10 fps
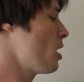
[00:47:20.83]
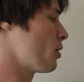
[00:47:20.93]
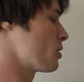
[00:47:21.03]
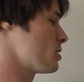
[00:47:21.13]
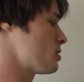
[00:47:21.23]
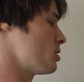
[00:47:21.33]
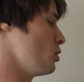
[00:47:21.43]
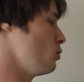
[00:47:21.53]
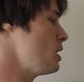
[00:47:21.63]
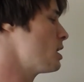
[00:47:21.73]
There exists a
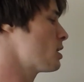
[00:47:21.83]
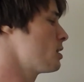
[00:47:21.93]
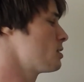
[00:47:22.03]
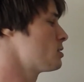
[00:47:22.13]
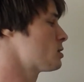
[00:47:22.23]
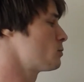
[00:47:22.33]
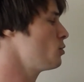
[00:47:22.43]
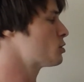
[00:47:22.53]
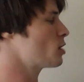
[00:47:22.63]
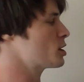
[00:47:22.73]
unique
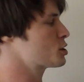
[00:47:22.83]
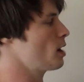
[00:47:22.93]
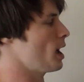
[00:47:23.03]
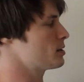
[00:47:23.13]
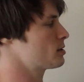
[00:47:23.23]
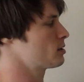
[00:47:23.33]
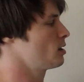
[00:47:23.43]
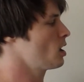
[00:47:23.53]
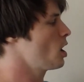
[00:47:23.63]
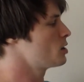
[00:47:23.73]
smooth structure S,
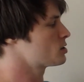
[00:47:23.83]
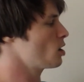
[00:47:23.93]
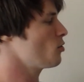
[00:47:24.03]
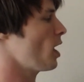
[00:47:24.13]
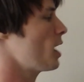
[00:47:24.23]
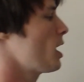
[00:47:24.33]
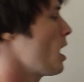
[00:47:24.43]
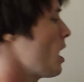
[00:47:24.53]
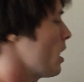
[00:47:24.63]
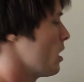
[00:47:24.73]
so
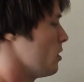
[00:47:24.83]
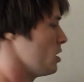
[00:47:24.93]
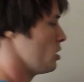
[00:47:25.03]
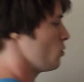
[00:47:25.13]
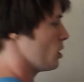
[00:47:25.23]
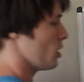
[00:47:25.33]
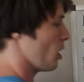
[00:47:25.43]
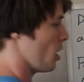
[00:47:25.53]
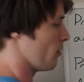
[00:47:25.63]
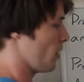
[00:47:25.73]
that the union
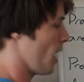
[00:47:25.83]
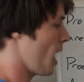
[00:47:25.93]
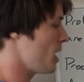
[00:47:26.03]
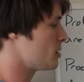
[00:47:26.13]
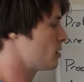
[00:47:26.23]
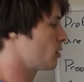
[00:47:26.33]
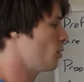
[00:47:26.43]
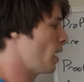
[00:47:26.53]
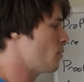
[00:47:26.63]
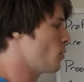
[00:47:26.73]
of A0,
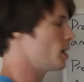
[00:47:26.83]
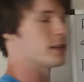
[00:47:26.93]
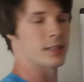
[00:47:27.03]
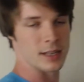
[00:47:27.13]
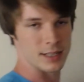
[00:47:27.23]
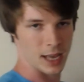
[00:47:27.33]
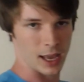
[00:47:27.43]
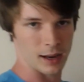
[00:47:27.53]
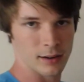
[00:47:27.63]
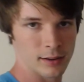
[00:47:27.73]
A1 is
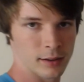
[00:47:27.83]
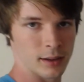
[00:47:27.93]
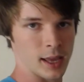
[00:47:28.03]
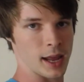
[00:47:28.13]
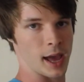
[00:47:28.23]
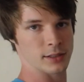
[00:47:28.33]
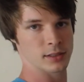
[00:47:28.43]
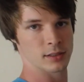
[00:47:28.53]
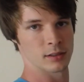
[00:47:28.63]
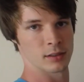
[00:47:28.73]
contained in
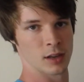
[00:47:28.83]
S.